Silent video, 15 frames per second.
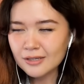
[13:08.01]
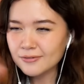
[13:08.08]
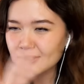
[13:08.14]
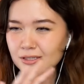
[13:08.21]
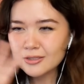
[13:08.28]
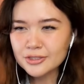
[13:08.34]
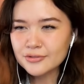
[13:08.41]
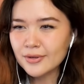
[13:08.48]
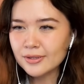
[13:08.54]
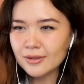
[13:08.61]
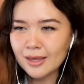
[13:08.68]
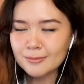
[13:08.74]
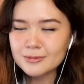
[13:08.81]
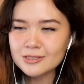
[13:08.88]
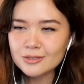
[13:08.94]
I feel like this final
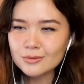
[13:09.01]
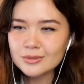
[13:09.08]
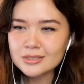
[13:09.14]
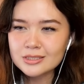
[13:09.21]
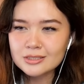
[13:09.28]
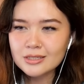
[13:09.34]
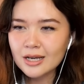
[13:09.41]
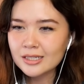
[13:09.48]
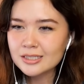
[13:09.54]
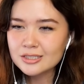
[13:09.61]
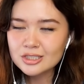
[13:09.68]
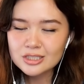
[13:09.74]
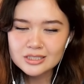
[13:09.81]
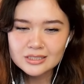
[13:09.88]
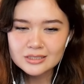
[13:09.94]
episode was kind of
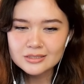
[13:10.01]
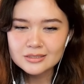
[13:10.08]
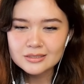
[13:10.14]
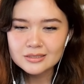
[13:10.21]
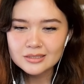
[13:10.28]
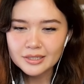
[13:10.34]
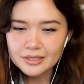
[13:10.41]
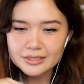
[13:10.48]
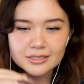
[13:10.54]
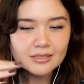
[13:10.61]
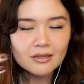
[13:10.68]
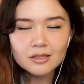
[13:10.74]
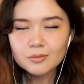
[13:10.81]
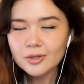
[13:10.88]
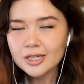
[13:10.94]
just a
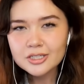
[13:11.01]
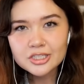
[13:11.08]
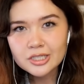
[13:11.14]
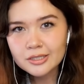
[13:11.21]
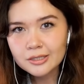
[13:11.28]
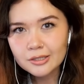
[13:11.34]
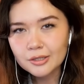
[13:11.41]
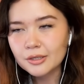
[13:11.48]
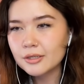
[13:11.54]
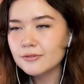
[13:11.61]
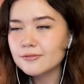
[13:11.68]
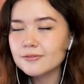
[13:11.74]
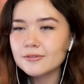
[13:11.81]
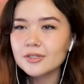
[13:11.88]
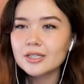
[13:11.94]
celebration
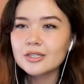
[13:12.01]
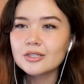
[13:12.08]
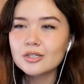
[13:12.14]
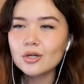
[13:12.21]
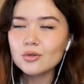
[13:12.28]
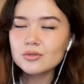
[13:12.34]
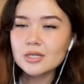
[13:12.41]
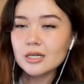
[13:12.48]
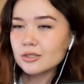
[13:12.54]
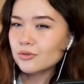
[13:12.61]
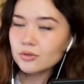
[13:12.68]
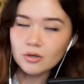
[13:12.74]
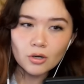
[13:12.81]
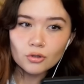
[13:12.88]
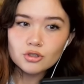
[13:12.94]
of
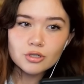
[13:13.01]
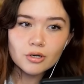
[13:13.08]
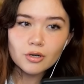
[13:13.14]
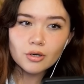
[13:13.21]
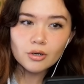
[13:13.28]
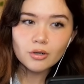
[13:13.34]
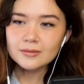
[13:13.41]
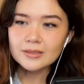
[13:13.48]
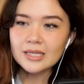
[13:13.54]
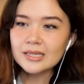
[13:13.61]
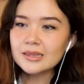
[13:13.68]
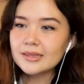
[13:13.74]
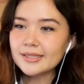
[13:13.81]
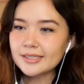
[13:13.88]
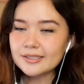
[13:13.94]
otaku culture. They
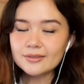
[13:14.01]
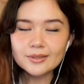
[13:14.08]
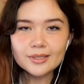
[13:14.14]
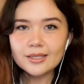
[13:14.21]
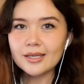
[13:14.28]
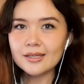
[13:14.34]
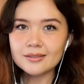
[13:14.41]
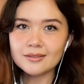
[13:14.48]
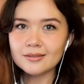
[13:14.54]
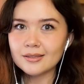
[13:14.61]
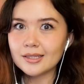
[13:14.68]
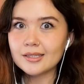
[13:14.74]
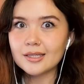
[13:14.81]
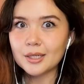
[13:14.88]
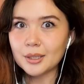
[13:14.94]
literally hit on
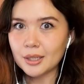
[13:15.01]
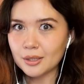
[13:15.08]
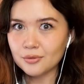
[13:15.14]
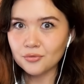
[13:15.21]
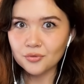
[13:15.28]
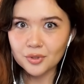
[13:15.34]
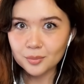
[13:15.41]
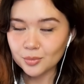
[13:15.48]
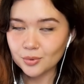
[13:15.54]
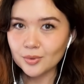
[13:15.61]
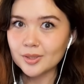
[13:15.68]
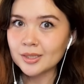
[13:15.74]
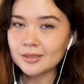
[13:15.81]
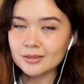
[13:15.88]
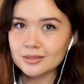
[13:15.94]
like every
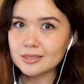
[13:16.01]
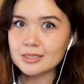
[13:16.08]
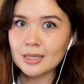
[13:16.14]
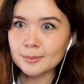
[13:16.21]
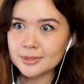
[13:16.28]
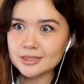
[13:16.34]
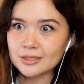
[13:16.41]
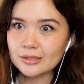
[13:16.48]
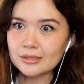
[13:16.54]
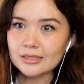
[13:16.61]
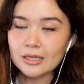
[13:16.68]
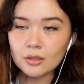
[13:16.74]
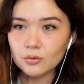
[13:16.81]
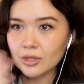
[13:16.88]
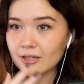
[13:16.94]
point in this episode
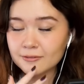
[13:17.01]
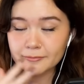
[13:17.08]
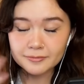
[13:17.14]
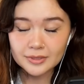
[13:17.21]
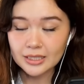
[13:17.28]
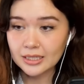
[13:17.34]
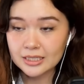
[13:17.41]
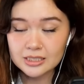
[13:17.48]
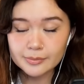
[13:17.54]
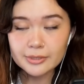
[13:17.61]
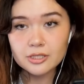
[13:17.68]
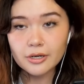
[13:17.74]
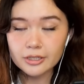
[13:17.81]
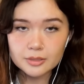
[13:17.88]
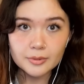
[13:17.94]
that have that has been
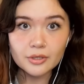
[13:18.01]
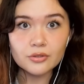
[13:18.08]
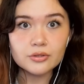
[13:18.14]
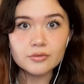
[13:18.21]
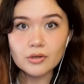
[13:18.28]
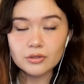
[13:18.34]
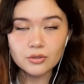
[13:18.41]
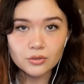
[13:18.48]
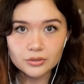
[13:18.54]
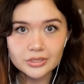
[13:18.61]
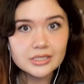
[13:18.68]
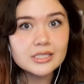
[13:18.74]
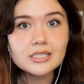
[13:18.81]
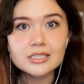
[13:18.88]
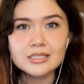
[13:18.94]
talked about throughout the whole
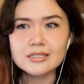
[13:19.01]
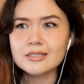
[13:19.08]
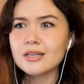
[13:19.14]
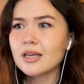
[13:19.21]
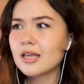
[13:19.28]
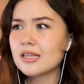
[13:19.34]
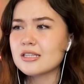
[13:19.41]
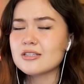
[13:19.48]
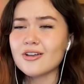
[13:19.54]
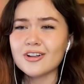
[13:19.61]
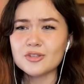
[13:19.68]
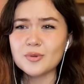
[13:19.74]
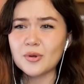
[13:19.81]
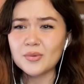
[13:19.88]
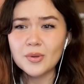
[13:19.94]
season. They
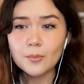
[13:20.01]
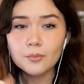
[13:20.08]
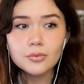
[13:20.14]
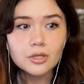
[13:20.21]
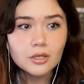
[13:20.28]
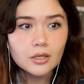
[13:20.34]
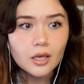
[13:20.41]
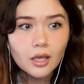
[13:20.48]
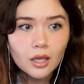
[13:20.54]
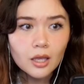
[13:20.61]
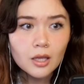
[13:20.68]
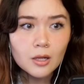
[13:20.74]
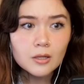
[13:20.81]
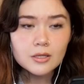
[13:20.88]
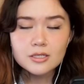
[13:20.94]
talked about
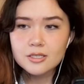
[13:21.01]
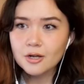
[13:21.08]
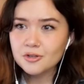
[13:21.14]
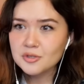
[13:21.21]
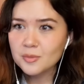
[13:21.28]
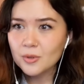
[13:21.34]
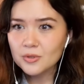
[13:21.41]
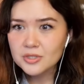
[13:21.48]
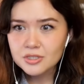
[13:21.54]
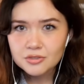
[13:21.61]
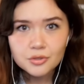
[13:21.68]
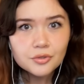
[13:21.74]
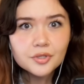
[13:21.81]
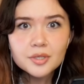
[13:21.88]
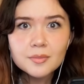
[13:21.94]
BL, they talked about
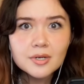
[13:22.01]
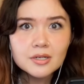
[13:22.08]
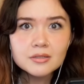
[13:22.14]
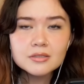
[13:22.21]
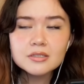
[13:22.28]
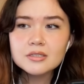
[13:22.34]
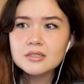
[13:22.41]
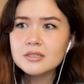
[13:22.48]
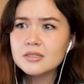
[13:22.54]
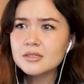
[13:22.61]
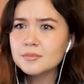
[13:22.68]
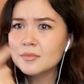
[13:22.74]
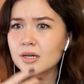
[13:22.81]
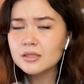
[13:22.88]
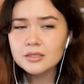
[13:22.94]
Yuri
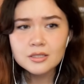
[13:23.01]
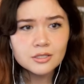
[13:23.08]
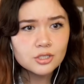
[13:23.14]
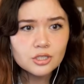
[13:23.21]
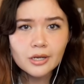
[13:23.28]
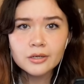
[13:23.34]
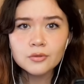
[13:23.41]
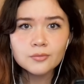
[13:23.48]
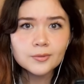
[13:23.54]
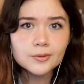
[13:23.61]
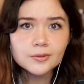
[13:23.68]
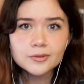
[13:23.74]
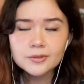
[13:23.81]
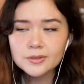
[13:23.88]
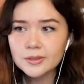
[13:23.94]
manga, manga in
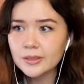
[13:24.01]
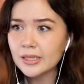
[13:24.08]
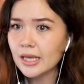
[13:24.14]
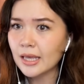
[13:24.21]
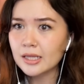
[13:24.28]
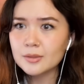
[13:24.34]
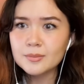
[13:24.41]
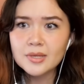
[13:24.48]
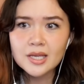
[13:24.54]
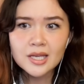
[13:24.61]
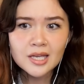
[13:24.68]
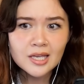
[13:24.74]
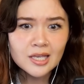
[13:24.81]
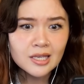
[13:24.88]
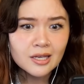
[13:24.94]
general,
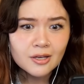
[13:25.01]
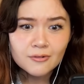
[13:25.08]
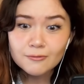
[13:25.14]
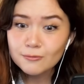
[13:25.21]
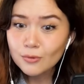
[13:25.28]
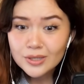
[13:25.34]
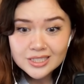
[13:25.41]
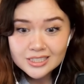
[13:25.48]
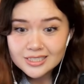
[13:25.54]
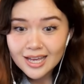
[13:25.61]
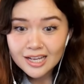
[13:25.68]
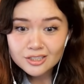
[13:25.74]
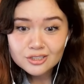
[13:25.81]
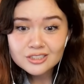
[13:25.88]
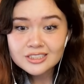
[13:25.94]
anime, voice
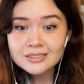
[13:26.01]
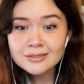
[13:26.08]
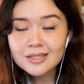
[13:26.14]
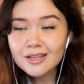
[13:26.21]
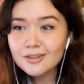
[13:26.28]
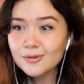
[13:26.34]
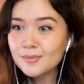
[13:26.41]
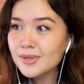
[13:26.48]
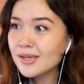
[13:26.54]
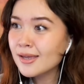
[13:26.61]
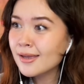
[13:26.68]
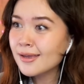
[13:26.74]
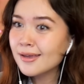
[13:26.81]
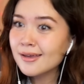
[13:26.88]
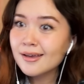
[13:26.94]
actors in
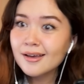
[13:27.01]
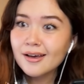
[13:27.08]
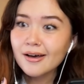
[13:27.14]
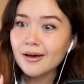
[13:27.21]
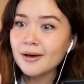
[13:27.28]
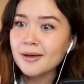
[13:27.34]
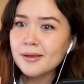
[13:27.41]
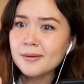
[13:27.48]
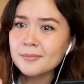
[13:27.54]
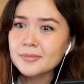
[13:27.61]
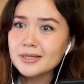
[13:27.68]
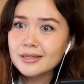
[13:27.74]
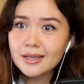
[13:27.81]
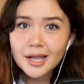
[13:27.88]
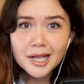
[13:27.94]
anime,
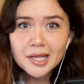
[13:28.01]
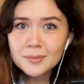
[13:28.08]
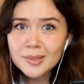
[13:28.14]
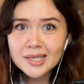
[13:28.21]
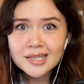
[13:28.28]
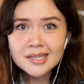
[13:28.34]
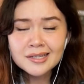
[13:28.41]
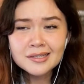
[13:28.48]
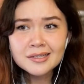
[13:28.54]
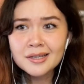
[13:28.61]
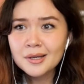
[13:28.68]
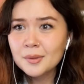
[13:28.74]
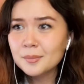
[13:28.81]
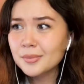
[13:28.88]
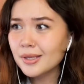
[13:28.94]
um, gaming,
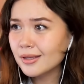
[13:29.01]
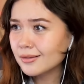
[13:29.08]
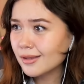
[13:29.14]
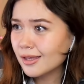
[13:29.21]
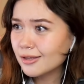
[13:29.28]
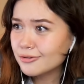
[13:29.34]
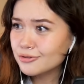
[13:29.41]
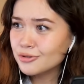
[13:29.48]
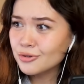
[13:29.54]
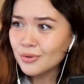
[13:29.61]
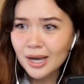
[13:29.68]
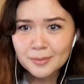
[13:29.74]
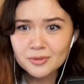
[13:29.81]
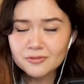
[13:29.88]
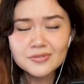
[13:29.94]
being like too
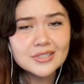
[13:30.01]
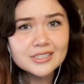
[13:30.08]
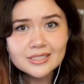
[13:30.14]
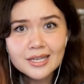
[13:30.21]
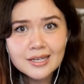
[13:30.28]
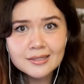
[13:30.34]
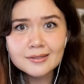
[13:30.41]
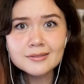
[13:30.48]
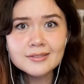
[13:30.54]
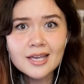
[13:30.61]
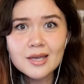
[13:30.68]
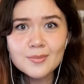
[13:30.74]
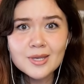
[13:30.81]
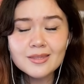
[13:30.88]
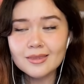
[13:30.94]
hyper fixated on
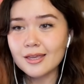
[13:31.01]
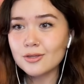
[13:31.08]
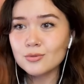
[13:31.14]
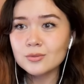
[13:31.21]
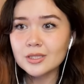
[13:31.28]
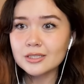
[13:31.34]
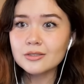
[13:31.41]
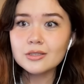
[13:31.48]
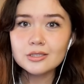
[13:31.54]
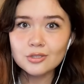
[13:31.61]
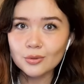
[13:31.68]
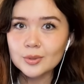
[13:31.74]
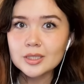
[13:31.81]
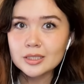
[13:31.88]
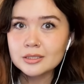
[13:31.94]
gaming that you literally
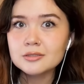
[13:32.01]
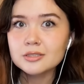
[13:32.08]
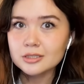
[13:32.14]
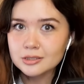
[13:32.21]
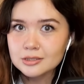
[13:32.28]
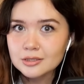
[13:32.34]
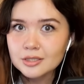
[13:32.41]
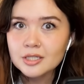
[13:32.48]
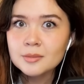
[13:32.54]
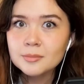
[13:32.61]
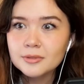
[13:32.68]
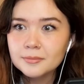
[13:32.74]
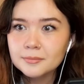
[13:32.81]
don't eat or sleep.